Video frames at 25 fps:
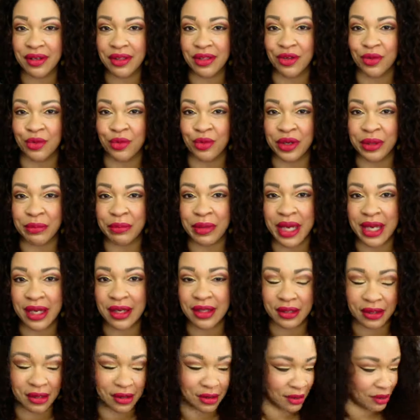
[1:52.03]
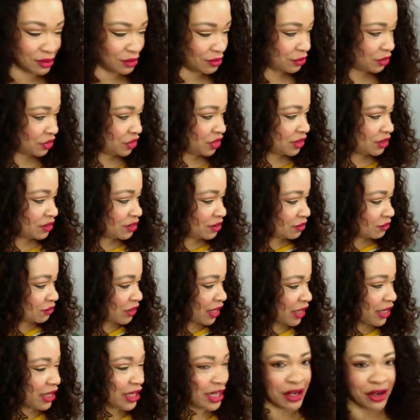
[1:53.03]
the remix, which is
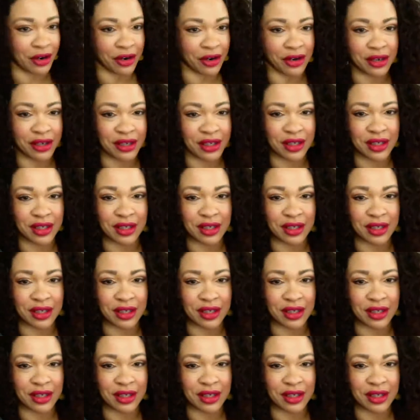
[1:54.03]
right here,